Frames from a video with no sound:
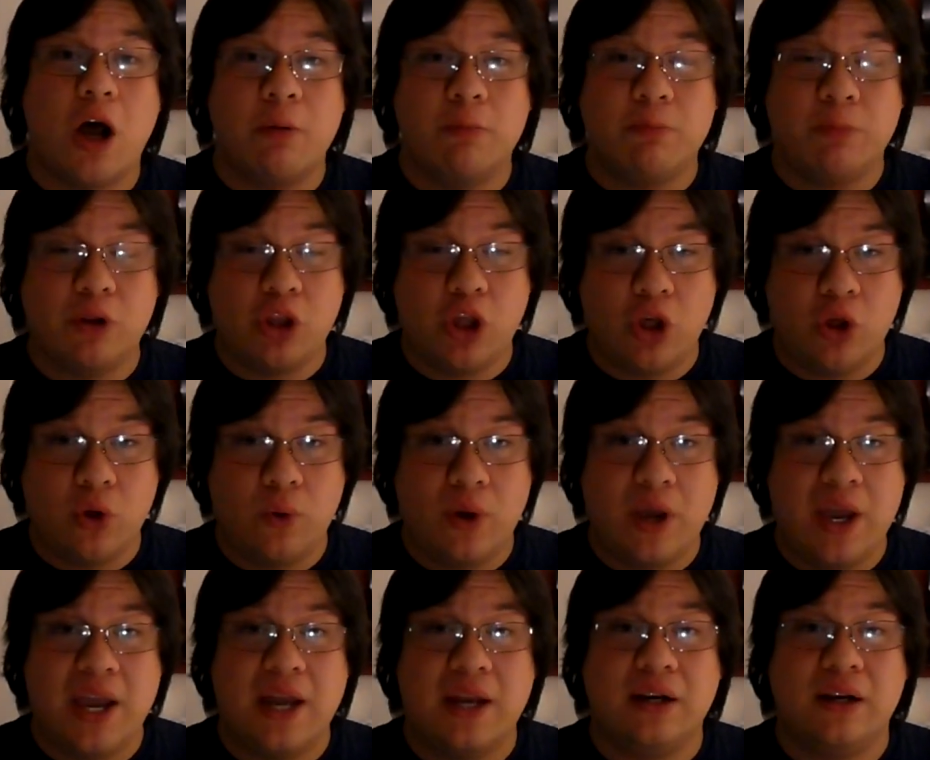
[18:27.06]
Comment
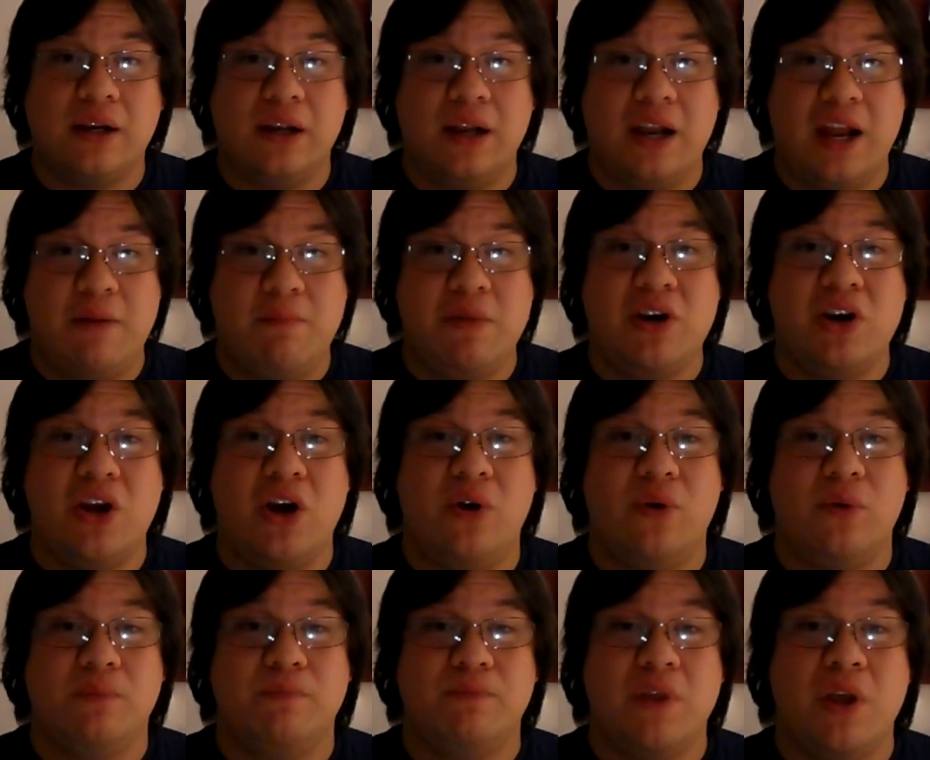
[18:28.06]
below and let me
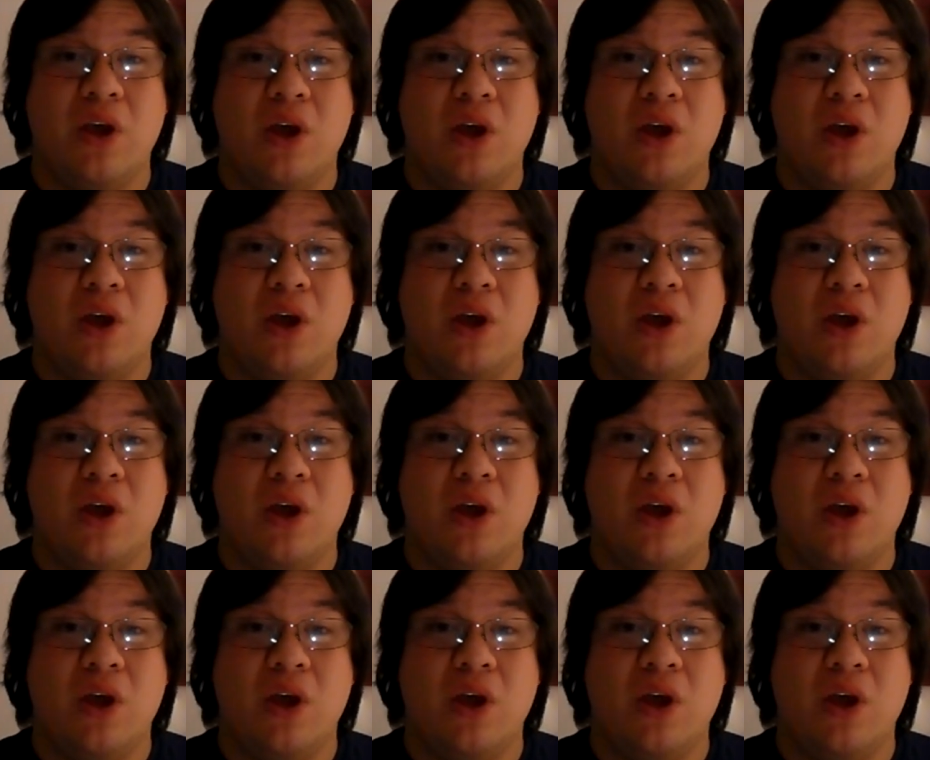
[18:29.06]
know.